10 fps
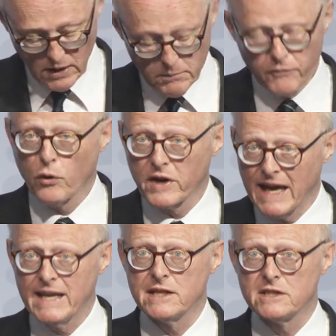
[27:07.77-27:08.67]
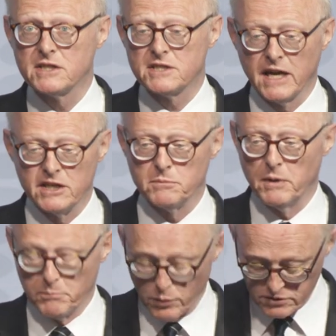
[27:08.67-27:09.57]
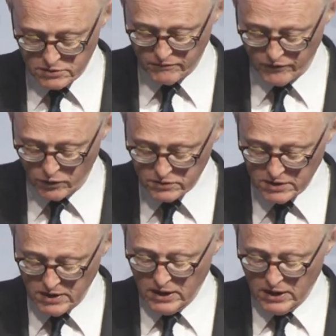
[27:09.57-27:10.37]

Before getting to the stage of being put to a vote,